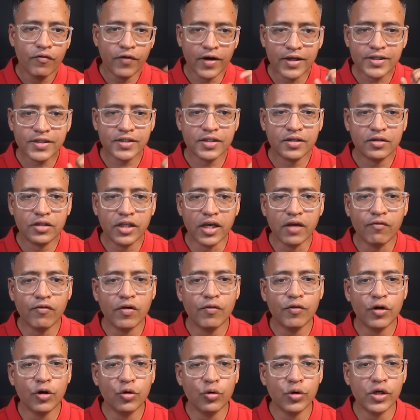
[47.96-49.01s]
first thing
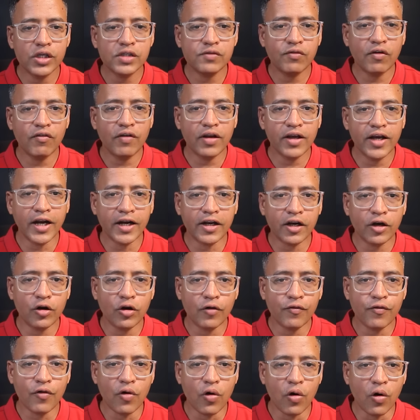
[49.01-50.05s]
we will do is we will get rid
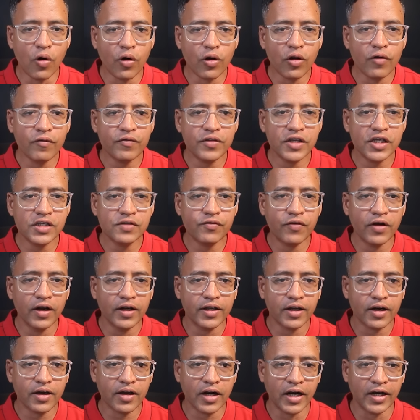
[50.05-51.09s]
of all of these
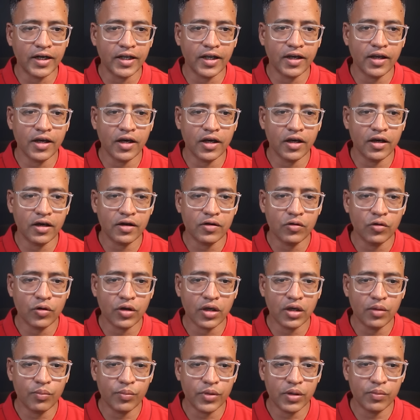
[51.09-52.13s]
filter criteria here.
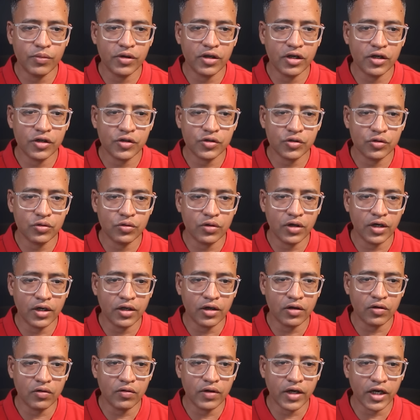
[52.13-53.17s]
Okay, PB ratio,
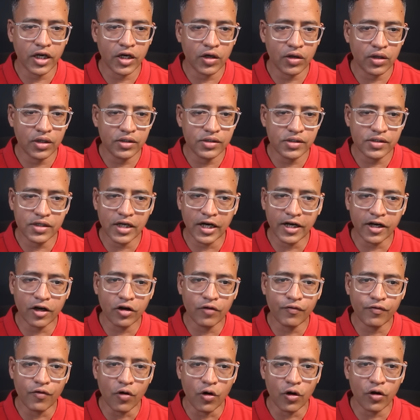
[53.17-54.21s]
return on equity, just get
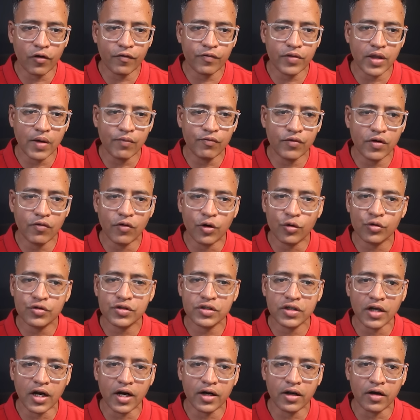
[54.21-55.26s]
rid of all of them. We want to
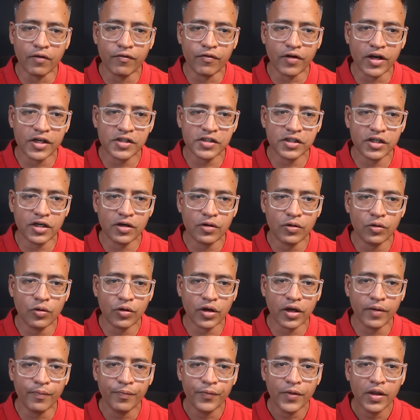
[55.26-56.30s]
start afresh here.
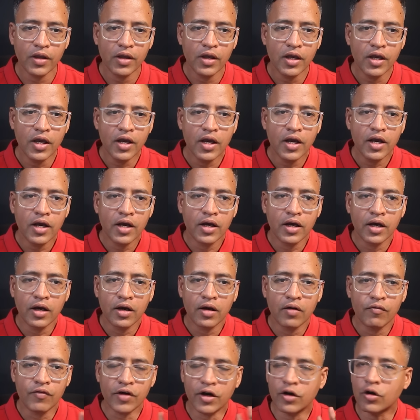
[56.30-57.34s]
Okay,
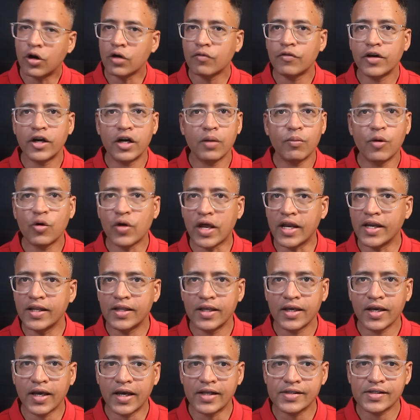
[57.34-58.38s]
we are not worried about
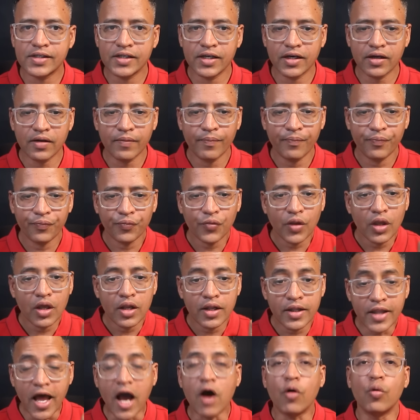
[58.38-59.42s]
anything else here.
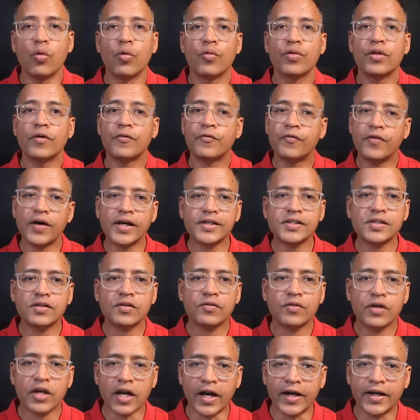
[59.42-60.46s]
Now, the
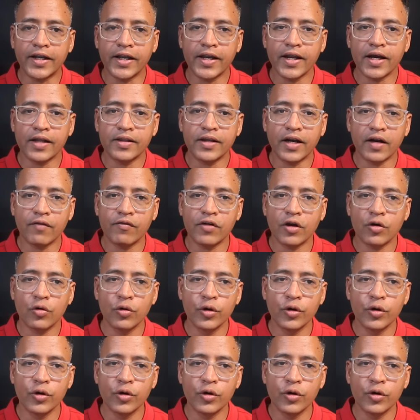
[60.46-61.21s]
first criteria that we are